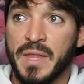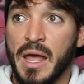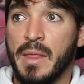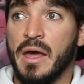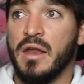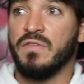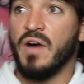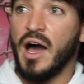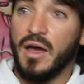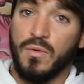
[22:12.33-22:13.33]
And then
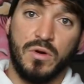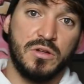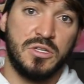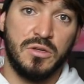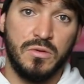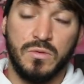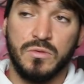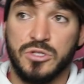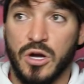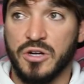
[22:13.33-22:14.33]
if I were
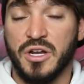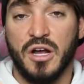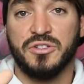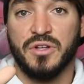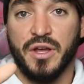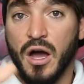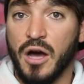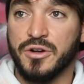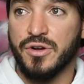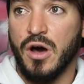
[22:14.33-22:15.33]
to charge an extra like
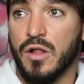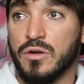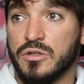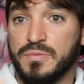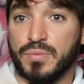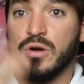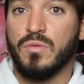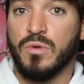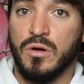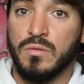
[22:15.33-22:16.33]
$100
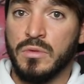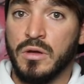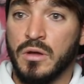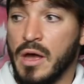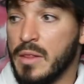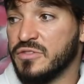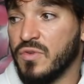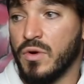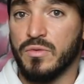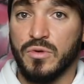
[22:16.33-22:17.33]
per room, and there's
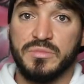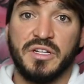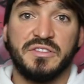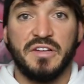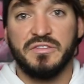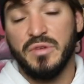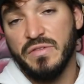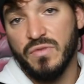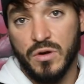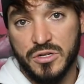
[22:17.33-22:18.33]
4 of the rooms, that saves
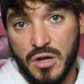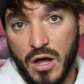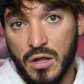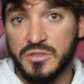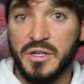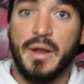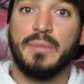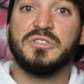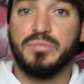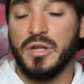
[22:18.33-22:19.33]
me $400, and then
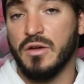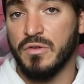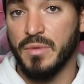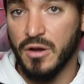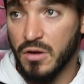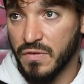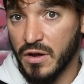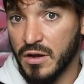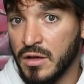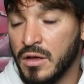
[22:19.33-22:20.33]
I'm splitting it with my
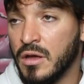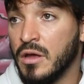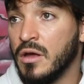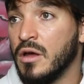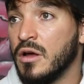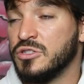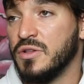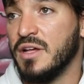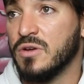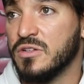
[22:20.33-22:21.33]
girlfriend.
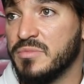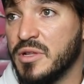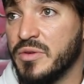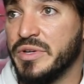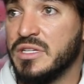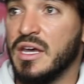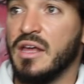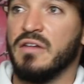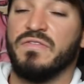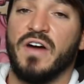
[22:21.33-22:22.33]
So that's ultimately what we
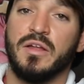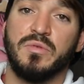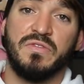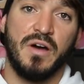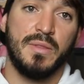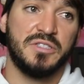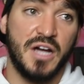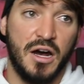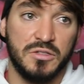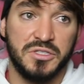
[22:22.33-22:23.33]
did, and finally we found this
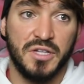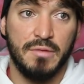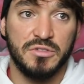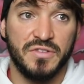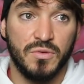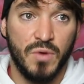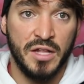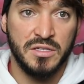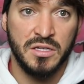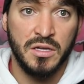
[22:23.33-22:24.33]
house that was for
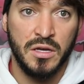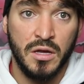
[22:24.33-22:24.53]
rent,